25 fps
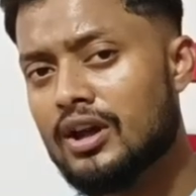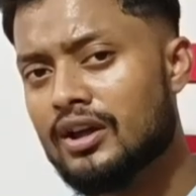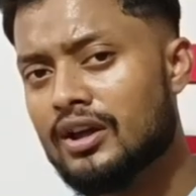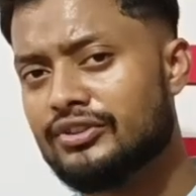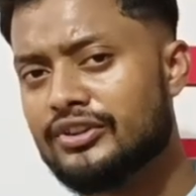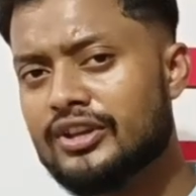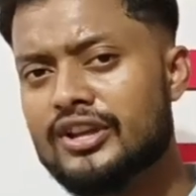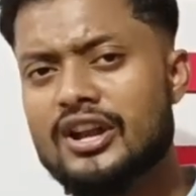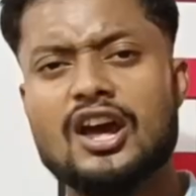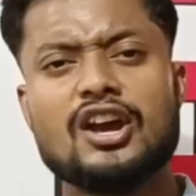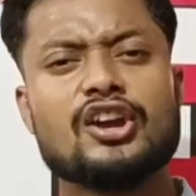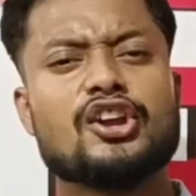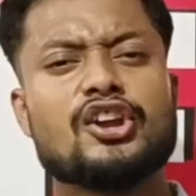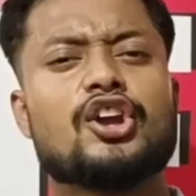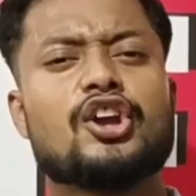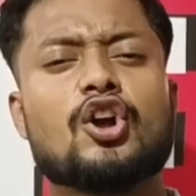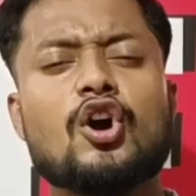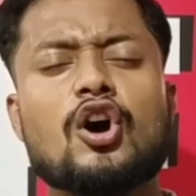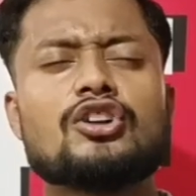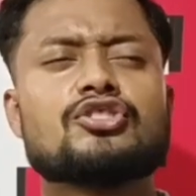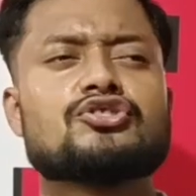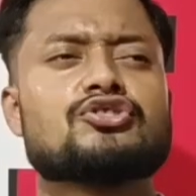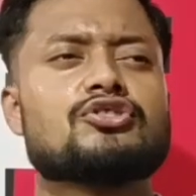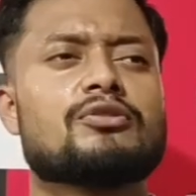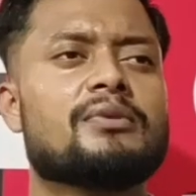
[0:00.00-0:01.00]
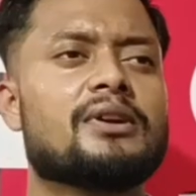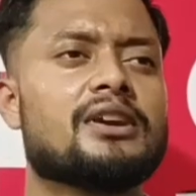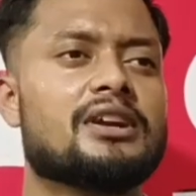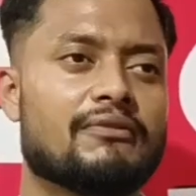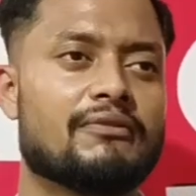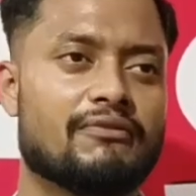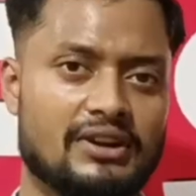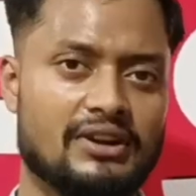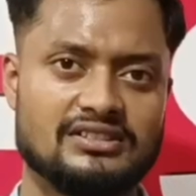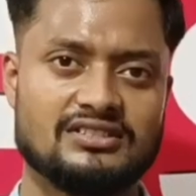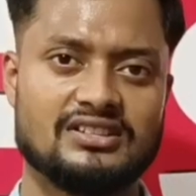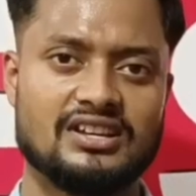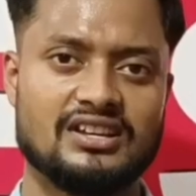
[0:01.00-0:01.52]
Then I got so many
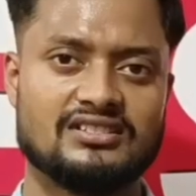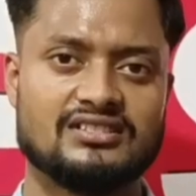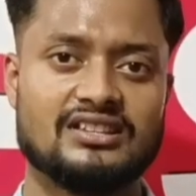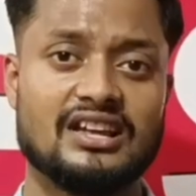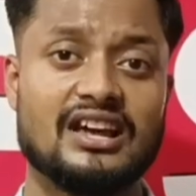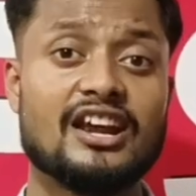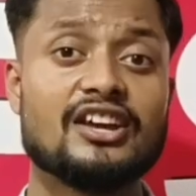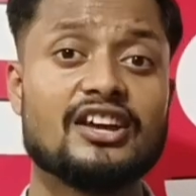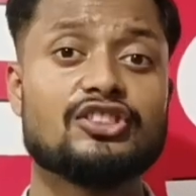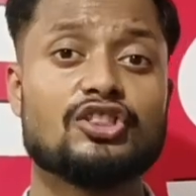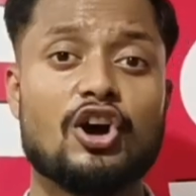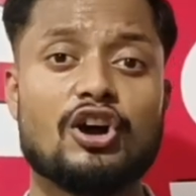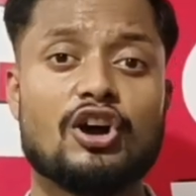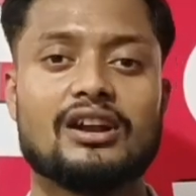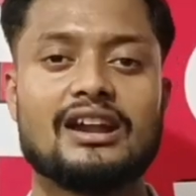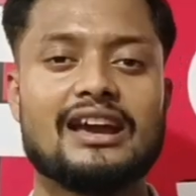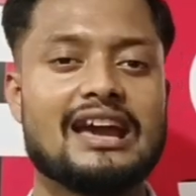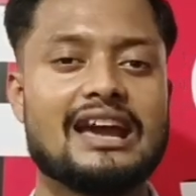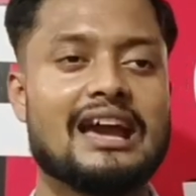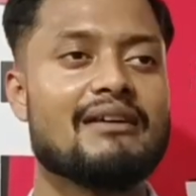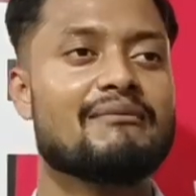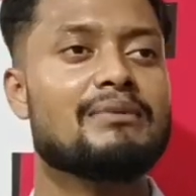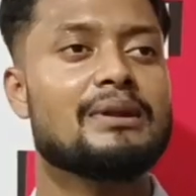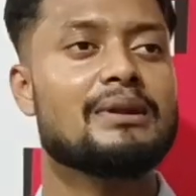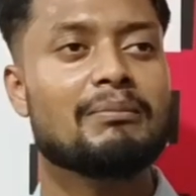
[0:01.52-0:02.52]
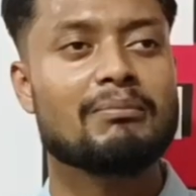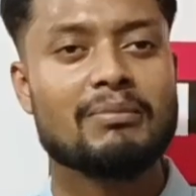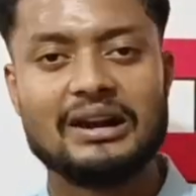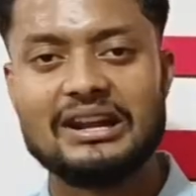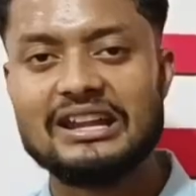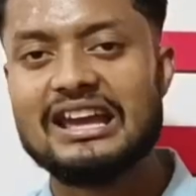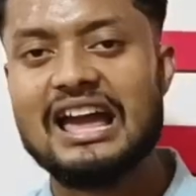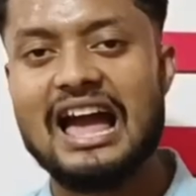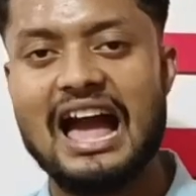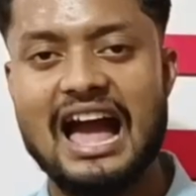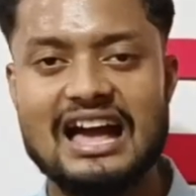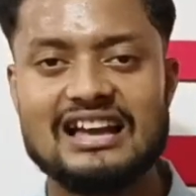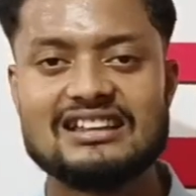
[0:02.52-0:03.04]
differences. Then I thought like everybody
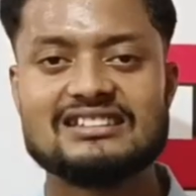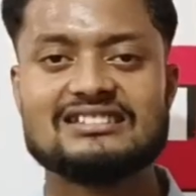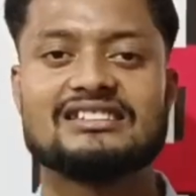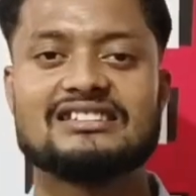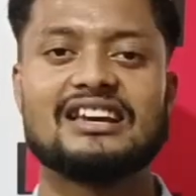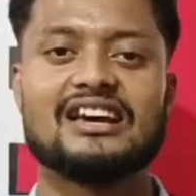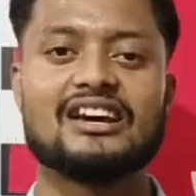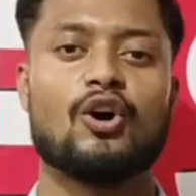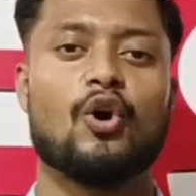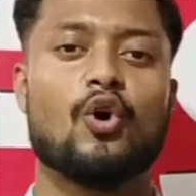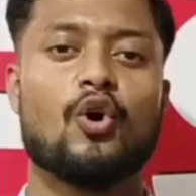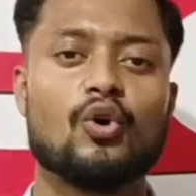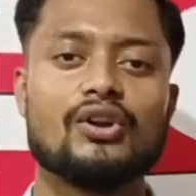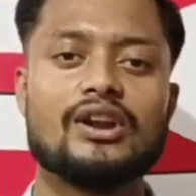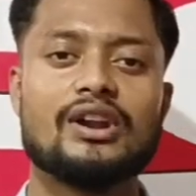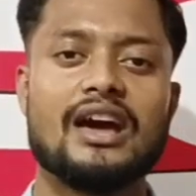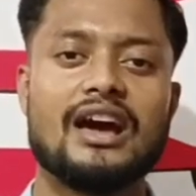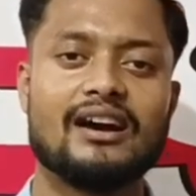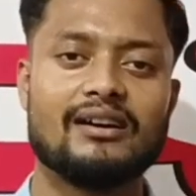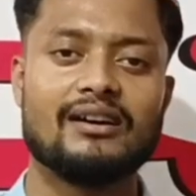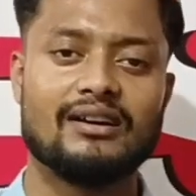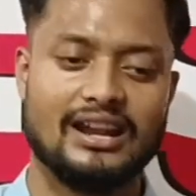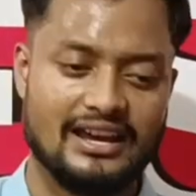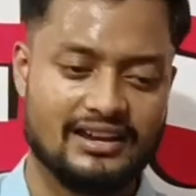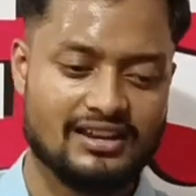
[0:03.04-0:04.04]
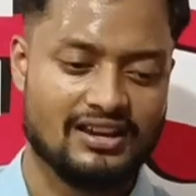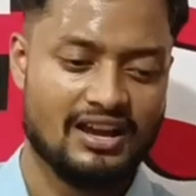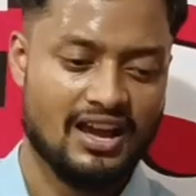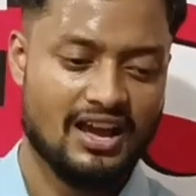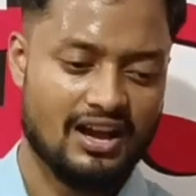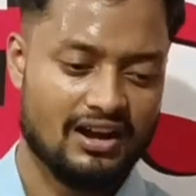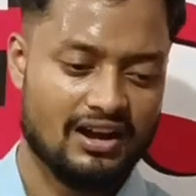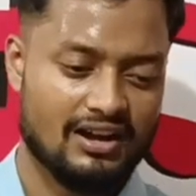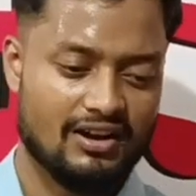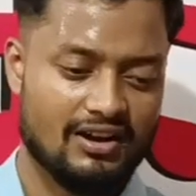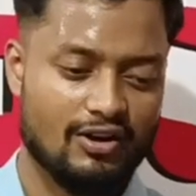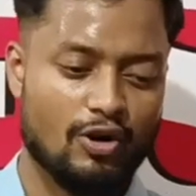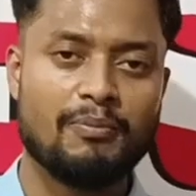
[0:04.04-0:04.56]
has their own uh, like
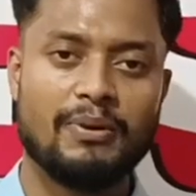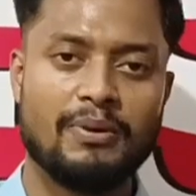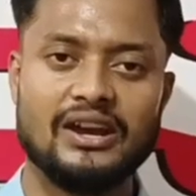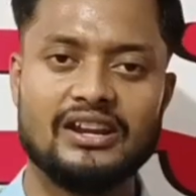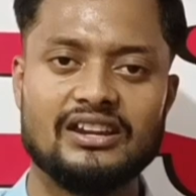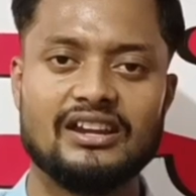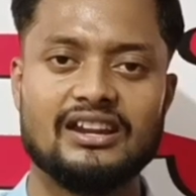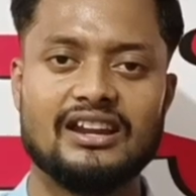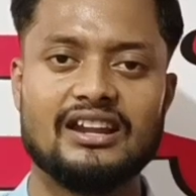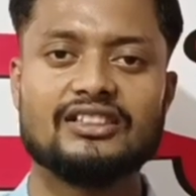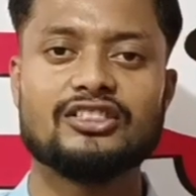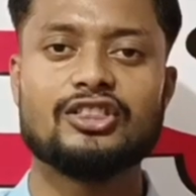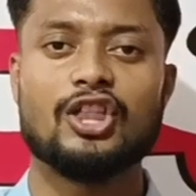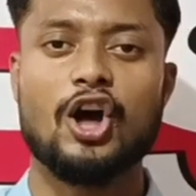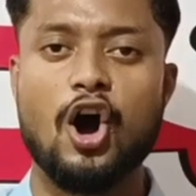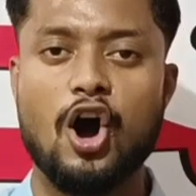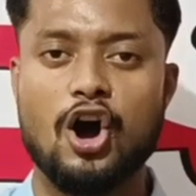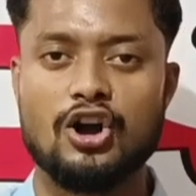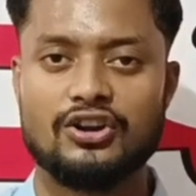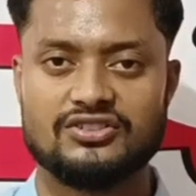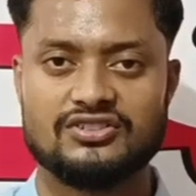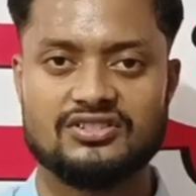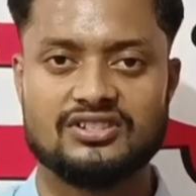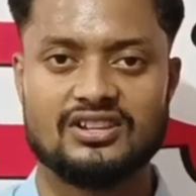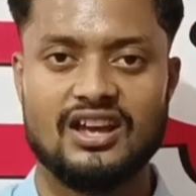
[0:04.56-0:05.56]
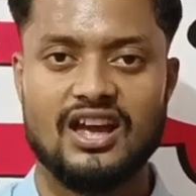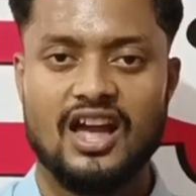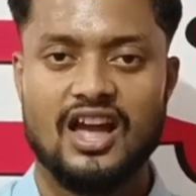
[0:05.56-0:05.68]
uh, opinion and thoughts.